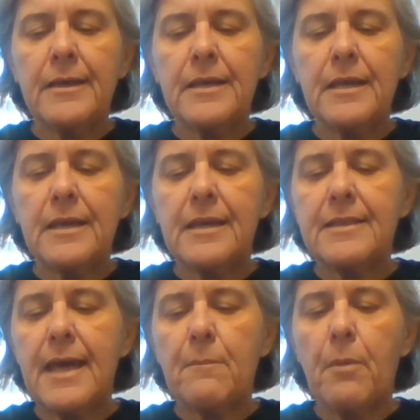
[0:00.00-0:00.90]
get
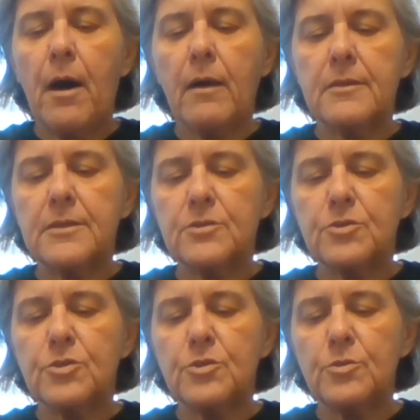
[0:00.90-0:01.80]
that pollen
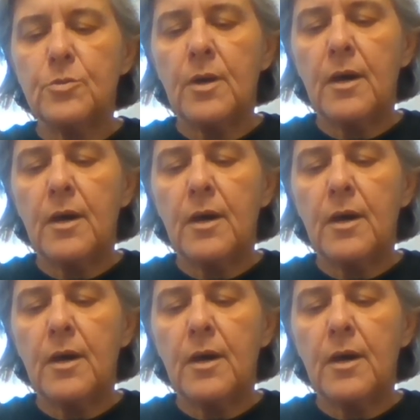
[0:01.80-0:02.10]
to